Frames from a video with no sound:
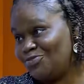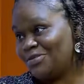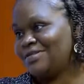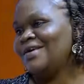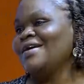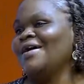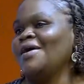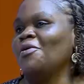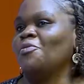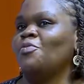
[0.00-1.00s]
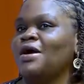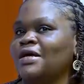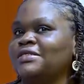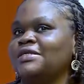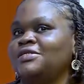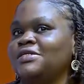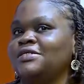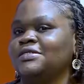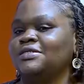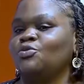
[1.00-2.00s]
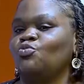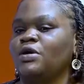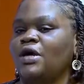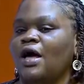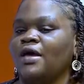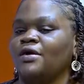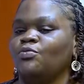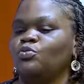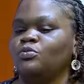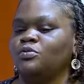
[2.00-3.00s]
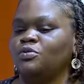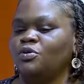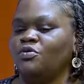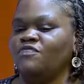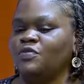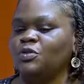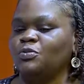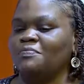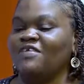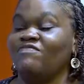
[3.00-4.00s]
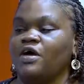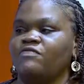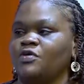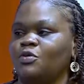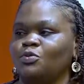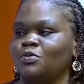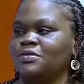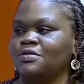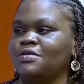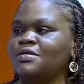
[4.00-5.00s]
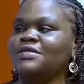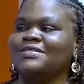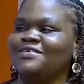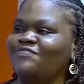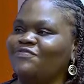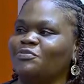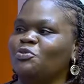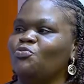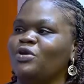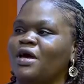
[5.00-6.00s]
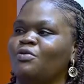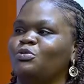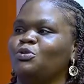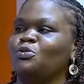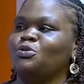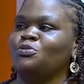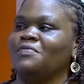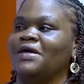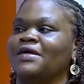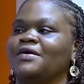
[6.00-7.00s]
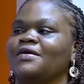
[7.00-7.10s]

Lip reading: bit. Why I say it changes is the way I would converse with my 5-year-old is different from the way I would talk to my